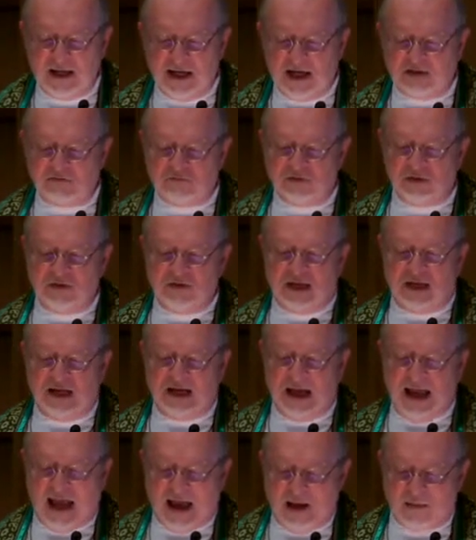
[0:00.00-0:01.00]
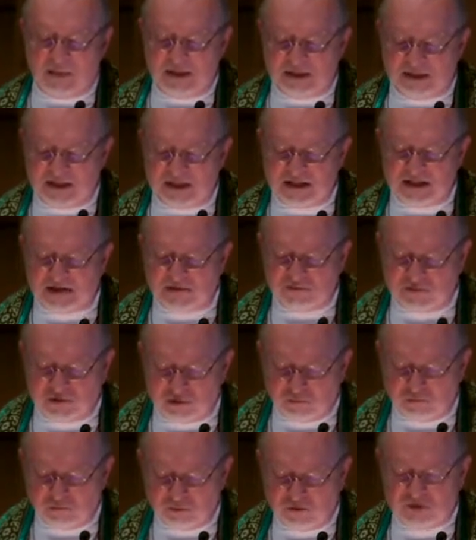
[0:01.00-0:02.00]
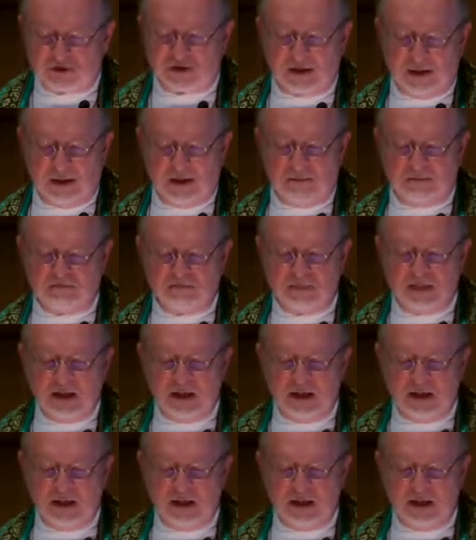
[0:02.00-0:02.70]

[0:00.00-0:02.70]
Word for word: and for the inhabitants of Jerusalem